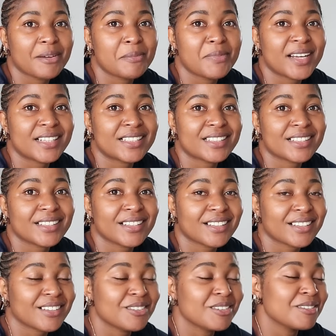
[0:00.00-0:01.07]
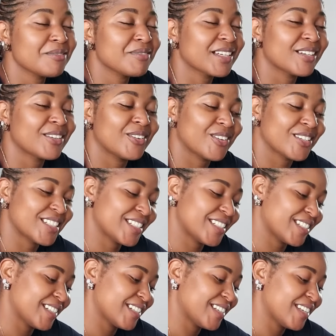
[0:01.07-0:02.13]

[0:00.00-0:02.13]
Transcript: But oh my gosh,